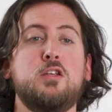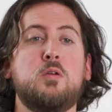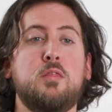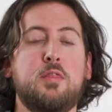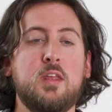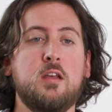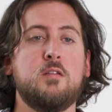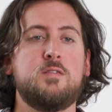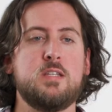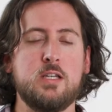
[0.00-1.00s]
you can think
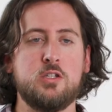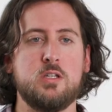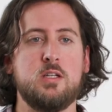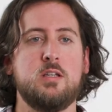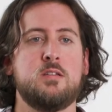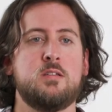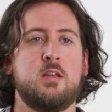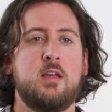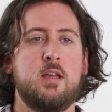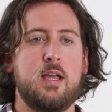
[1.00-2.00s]
of TDGs
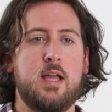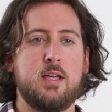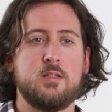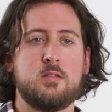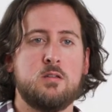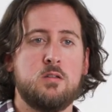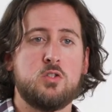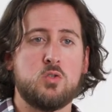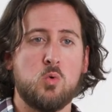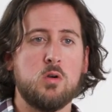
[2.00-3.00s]
as
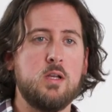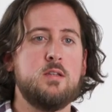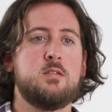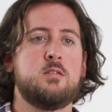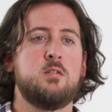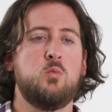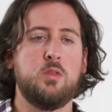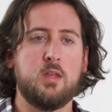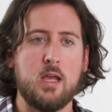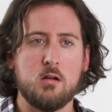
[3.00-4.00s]
stories
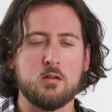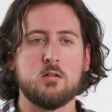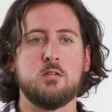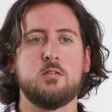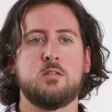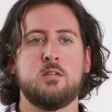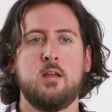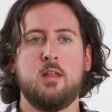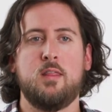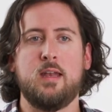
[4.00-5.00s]
with characters
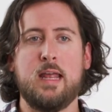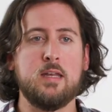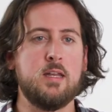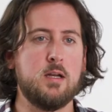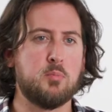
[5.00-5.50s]
that end in a